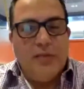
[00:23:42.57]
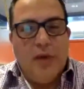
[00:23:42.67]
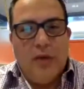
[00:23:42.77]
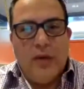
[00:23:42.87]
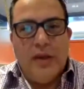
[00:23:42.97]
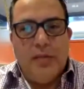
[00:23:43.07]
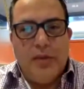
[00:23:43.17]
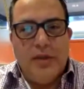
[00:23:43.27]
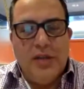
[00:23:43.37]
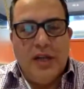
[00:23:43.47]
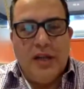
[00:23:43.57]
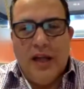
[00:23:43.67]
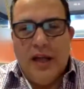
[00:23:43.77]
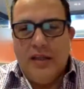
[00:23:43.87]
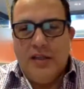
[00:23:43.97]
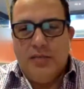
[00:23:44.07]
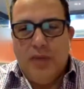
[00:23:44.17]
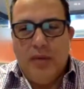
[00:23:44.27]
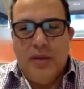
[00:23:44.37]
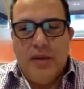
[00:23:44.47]
Paul. I really appreciate that. Uh, this is
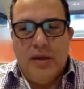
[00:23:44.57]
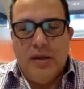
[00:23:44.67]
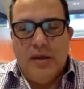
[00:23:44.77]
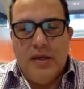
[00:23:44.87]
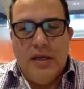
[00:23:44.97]
probably the